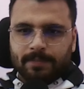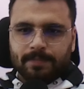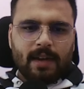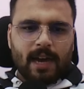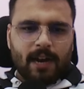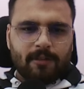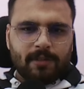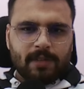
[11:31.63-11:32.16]

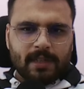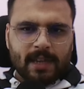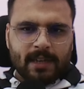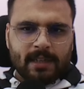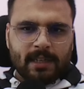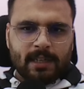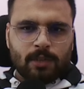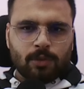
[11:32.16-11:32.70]
And after
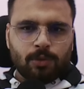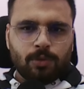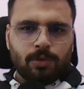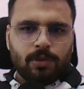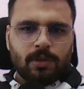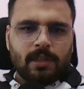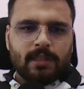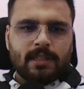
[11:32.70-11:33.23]
king d2,
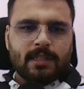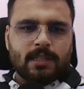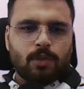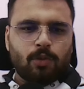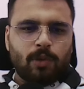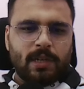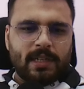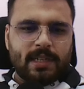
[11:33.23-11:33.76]
there's a
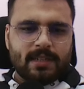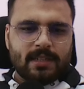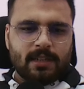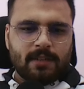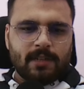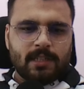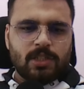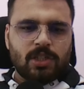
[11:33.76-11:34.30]
queen takes
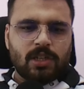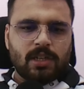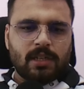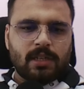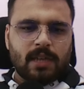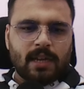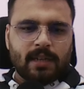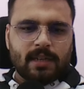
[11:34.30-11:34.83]
d1
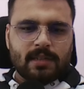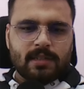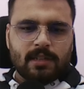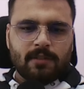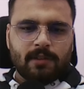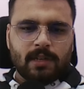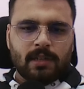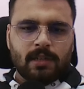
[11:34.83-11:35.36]
check, king takes
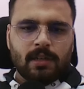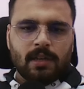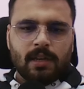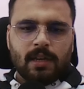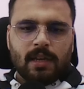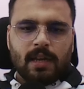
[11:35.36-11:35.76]
d1,